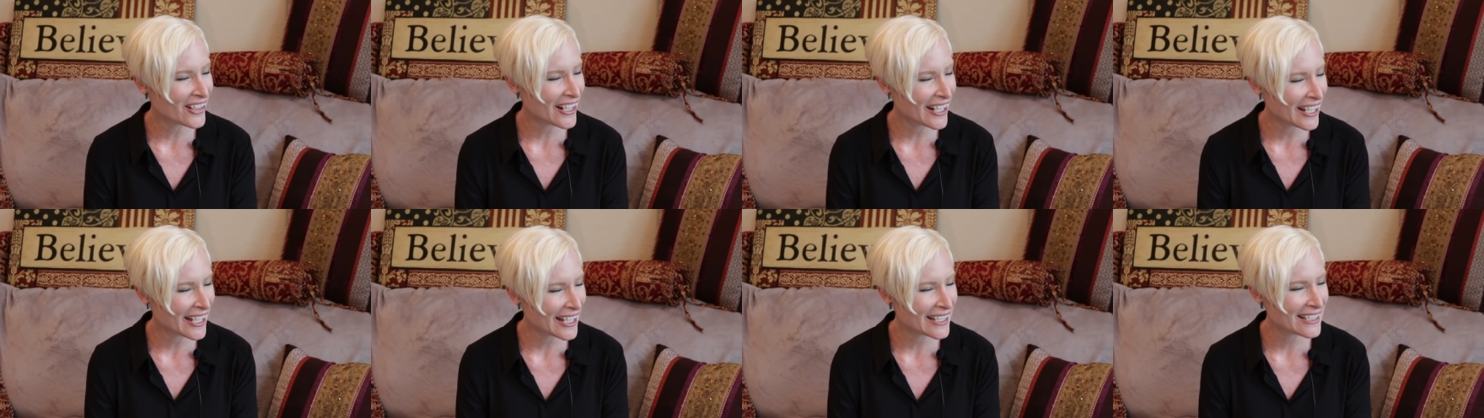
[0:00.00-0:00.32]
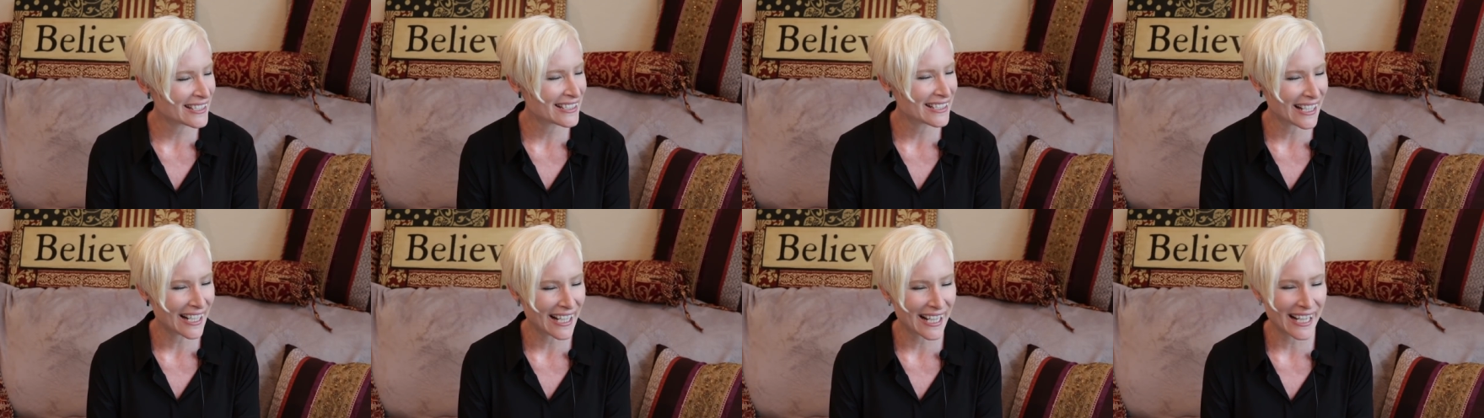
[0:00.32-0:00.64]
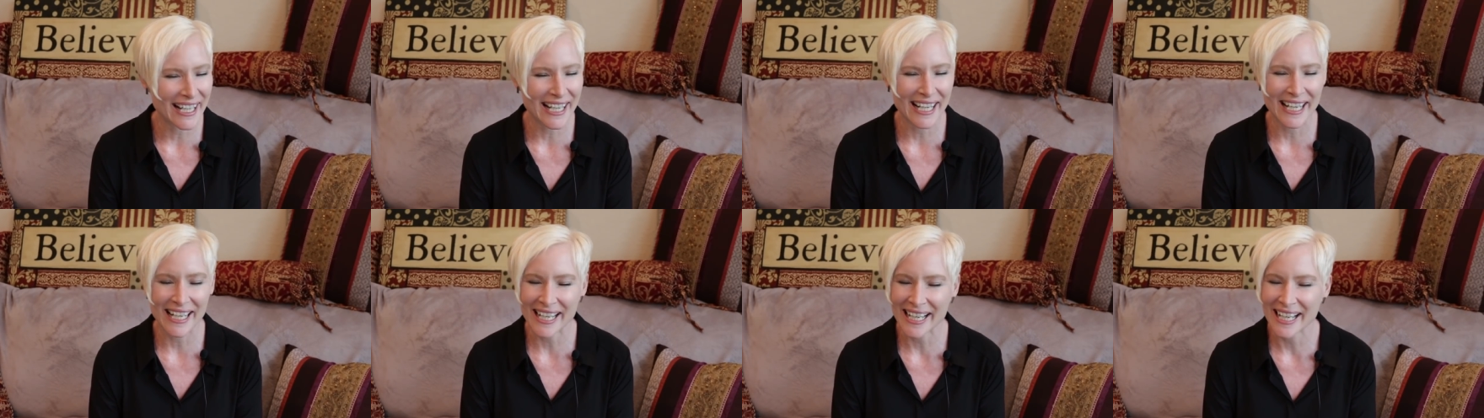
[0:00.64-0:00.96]
and
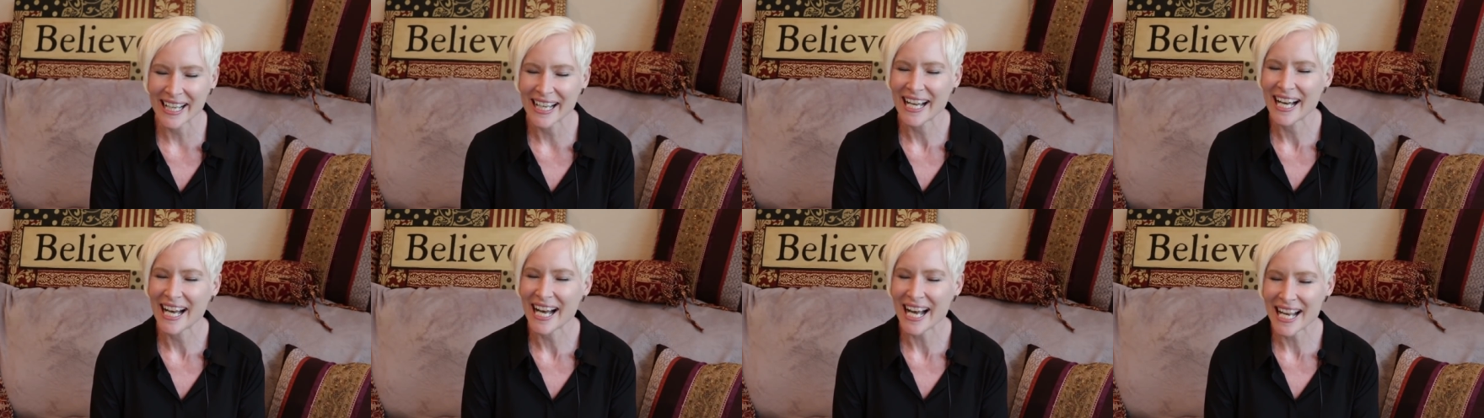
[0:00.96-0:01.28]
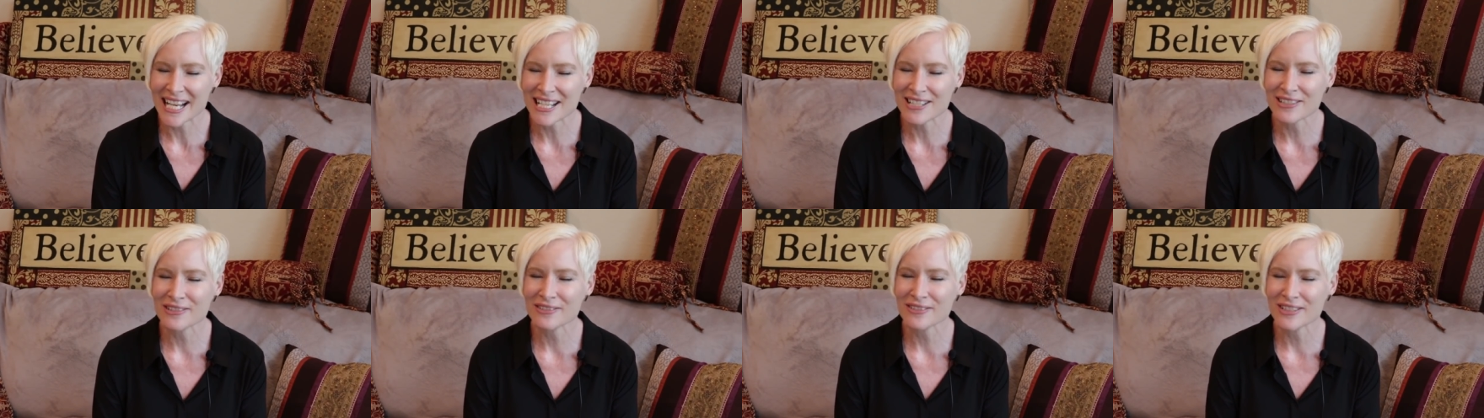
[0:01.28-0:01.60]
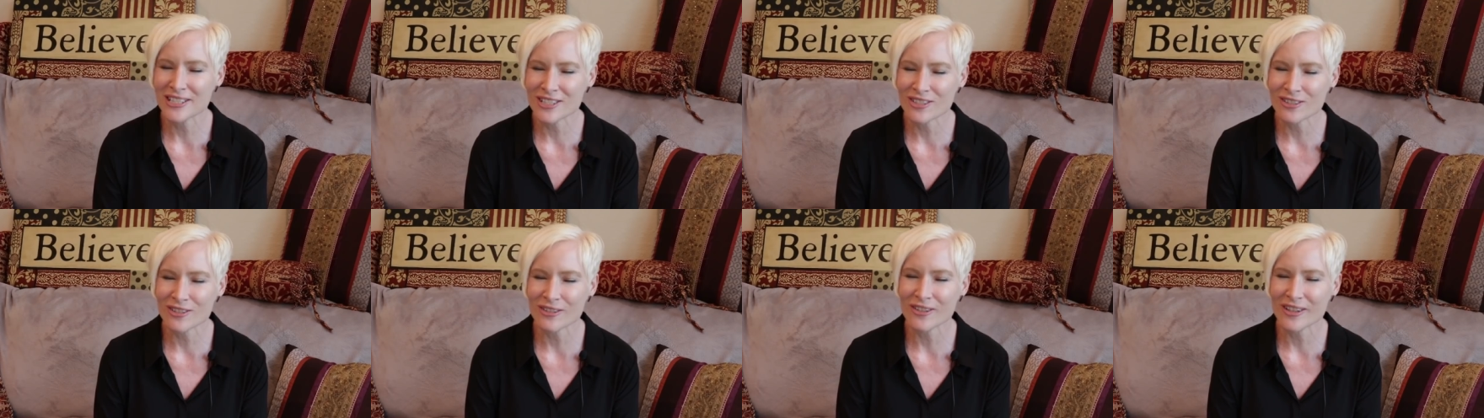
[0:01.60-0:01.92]
I I do
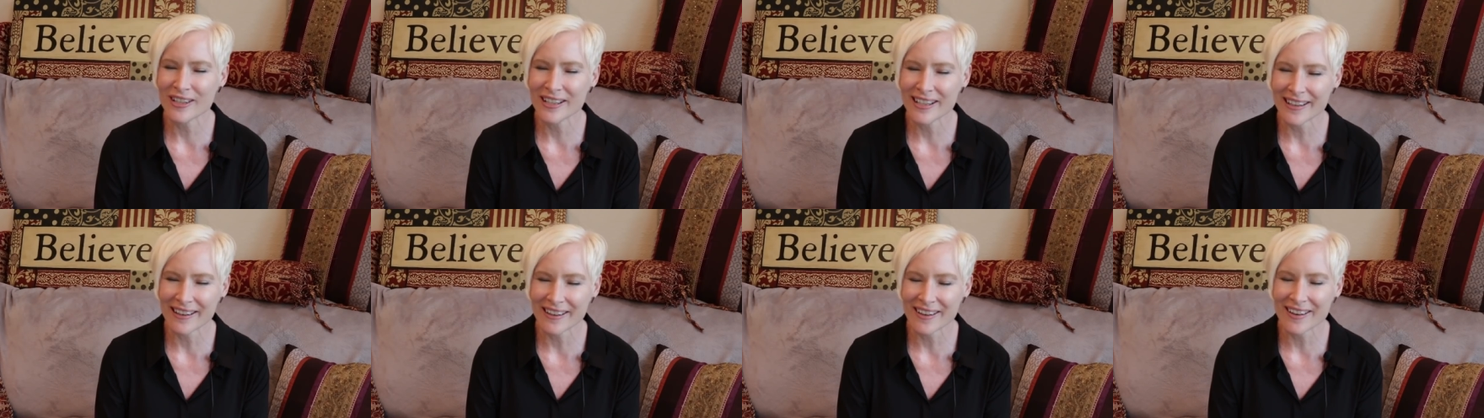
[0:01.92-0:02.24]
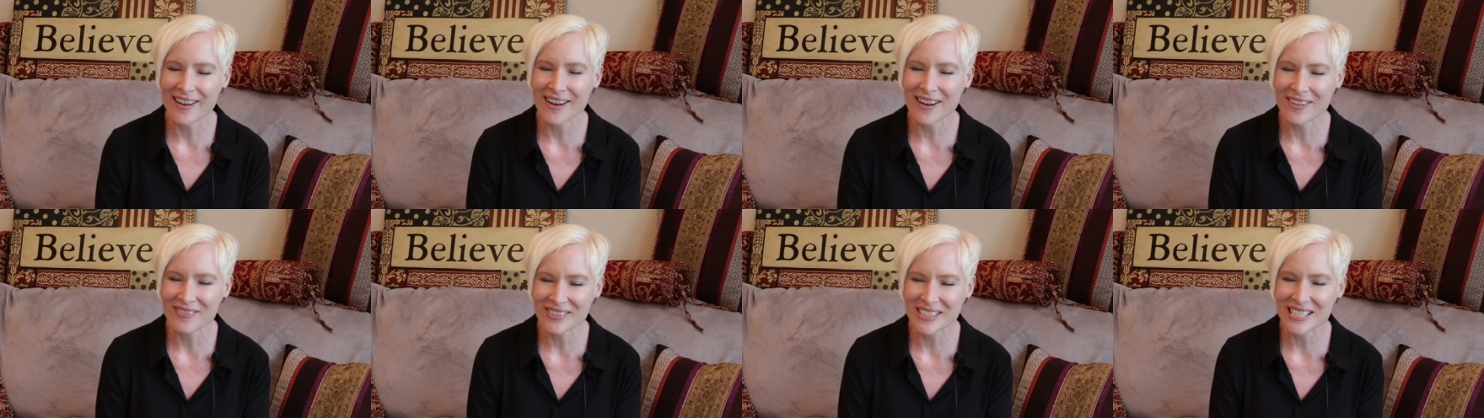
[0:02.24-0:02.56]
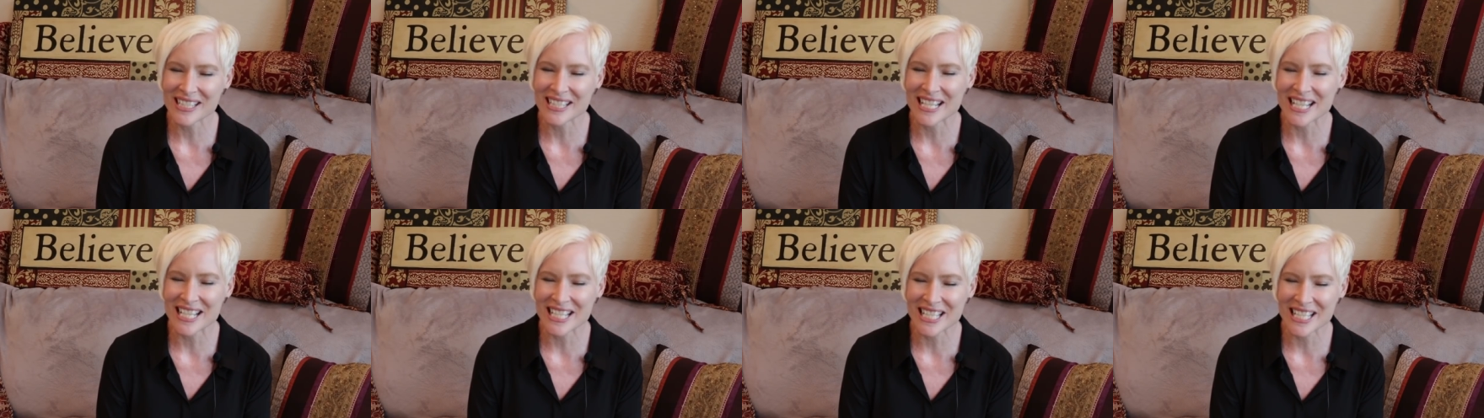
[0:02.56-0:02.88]
enjoy our
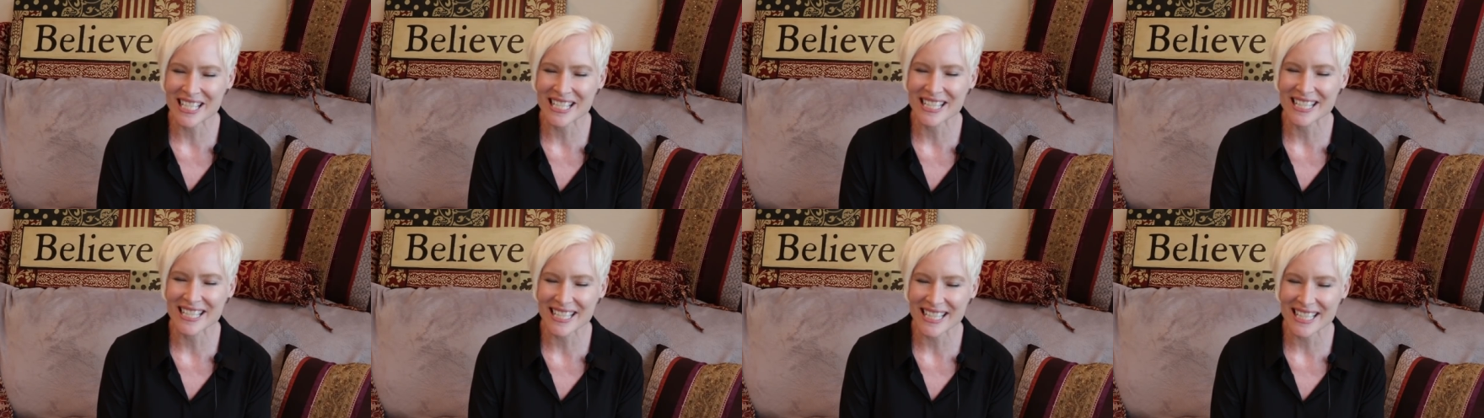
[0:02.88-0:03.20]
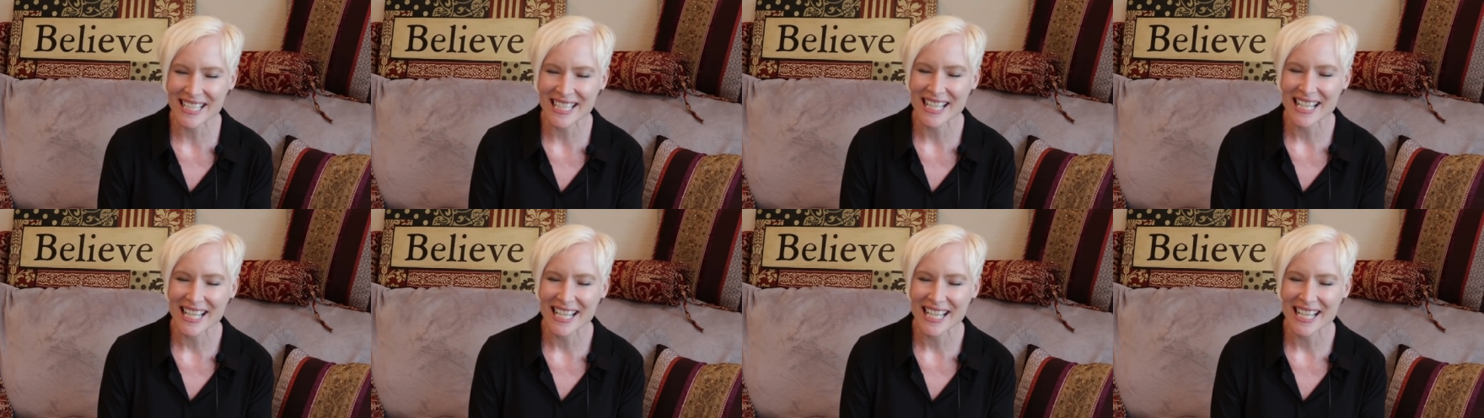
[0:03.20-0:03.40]
conversations.